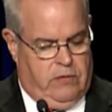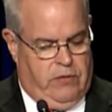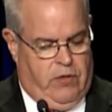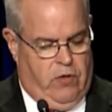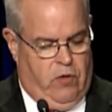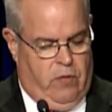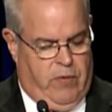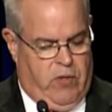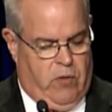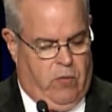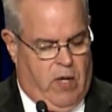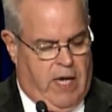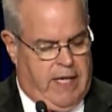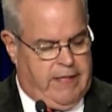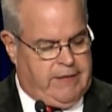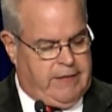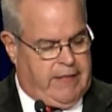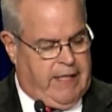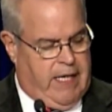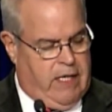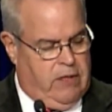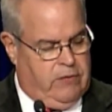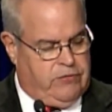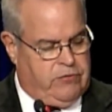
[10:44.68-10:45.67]
Human
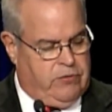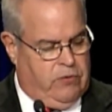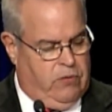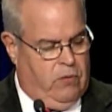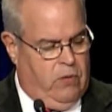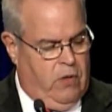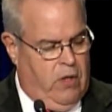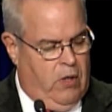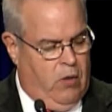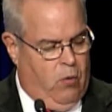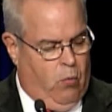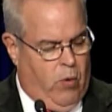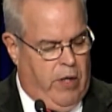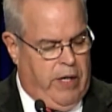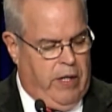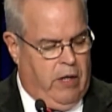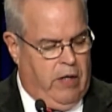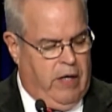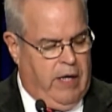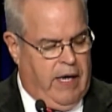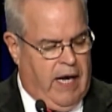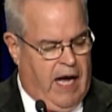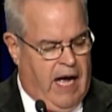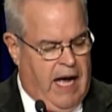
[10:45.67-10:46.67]
Rights Council. We
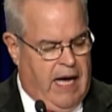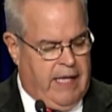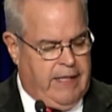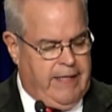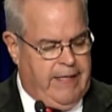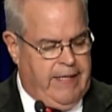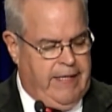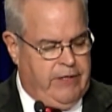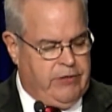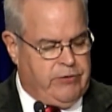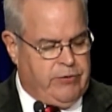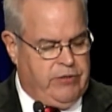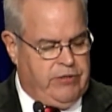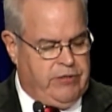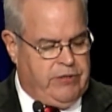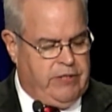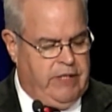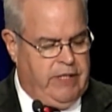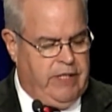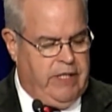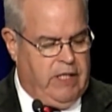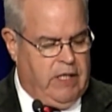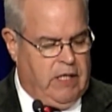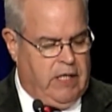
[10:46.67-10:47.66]
are not
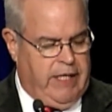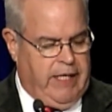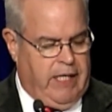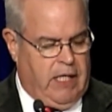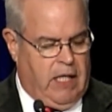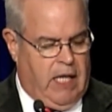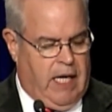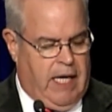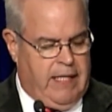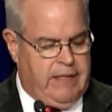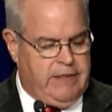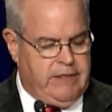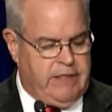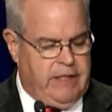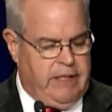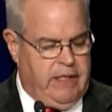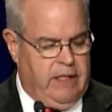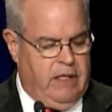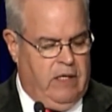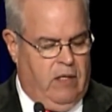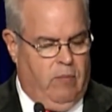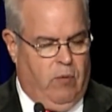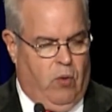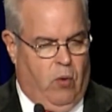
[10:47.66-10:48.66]
interested in
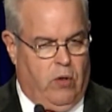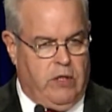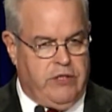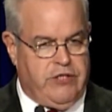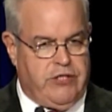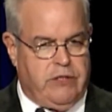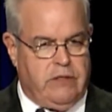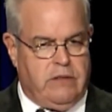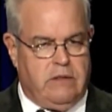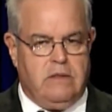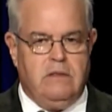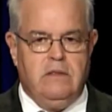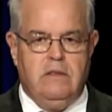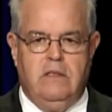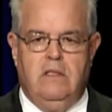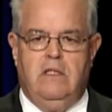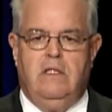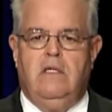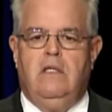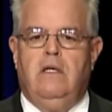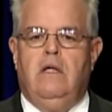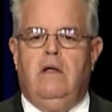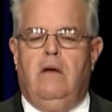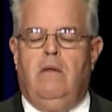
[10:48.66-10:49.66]
legalizing abortion.
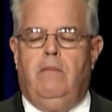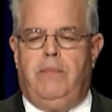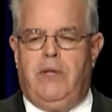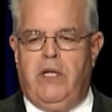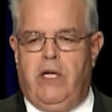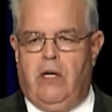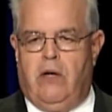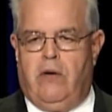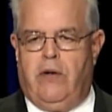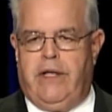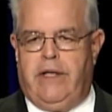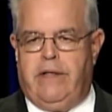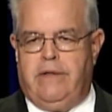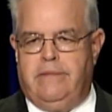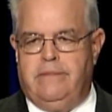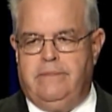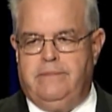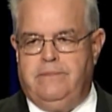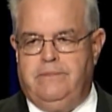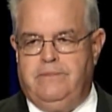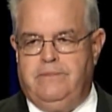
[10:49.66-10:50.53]
Period.